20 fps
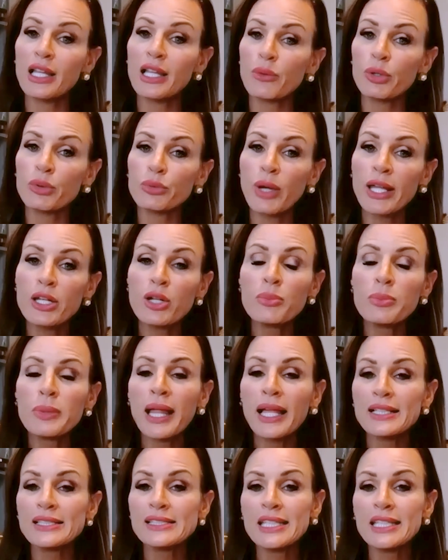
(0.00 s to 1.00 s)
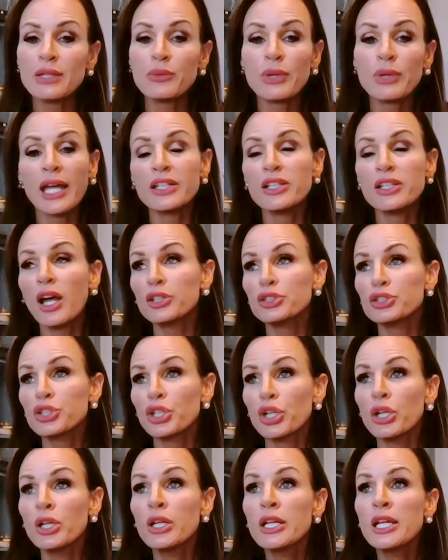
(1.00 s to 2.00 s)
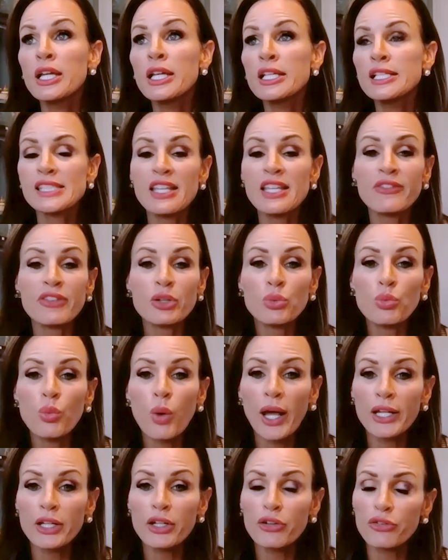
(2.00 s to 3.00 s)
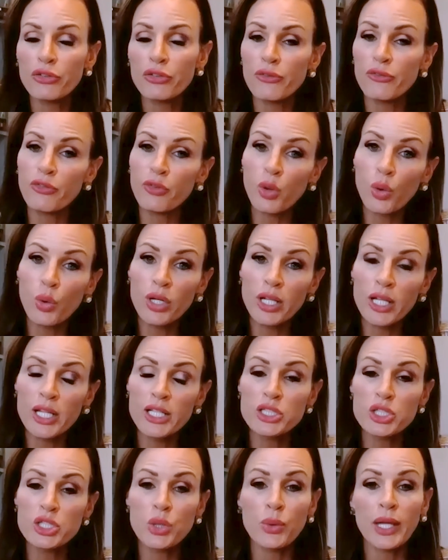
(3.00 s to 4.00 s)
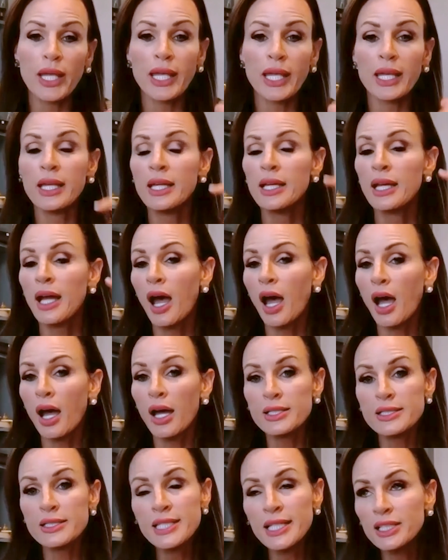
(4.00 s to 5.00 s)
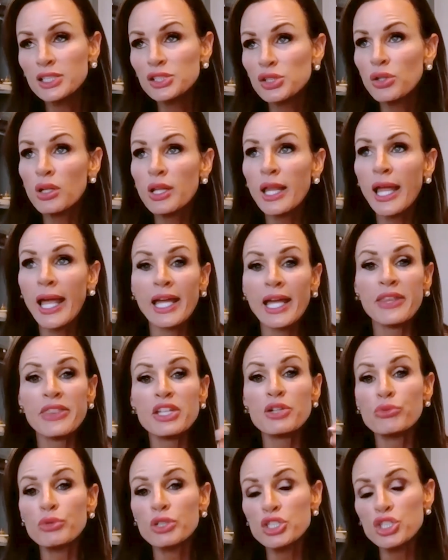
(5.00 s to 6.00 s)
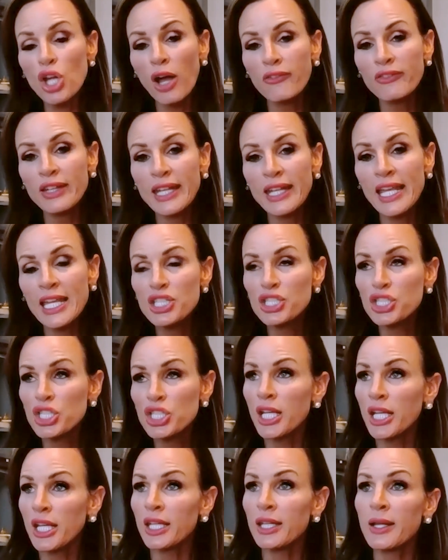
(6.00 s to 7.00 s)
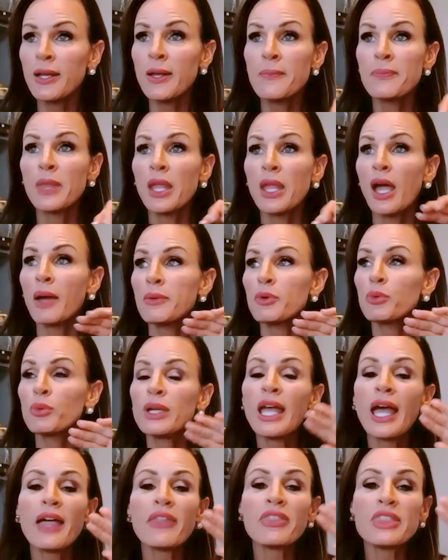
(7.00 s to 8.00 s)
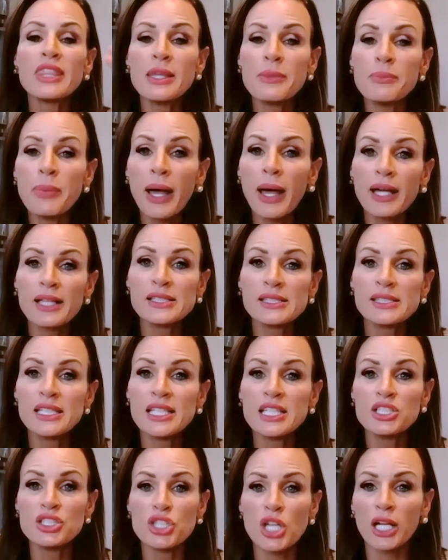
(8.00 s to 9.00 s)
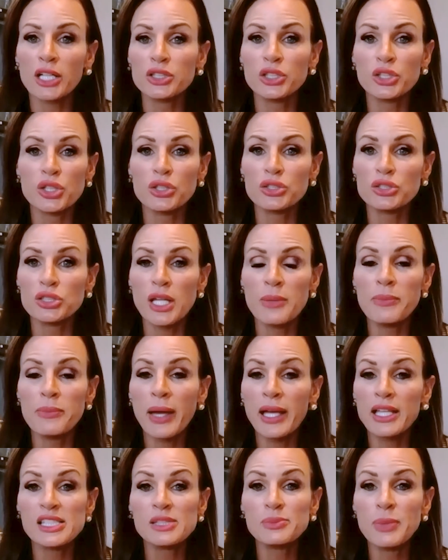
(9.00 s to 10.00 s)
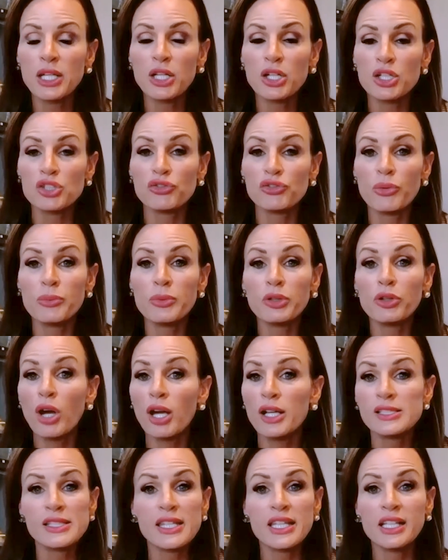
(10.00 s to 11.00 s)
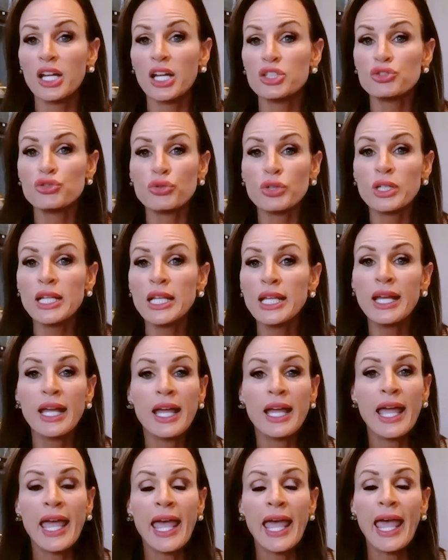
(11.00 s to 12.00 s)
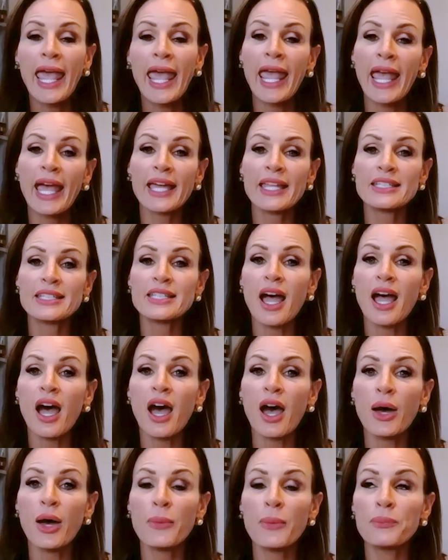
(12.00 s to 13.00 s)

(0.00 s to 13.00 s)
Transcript: on a liquid rhinoplasty. We have Dr. Stephen Weiner from Florida doing Tixel and the rejuvenation. And we have the best injectors and best speakers from across the country. And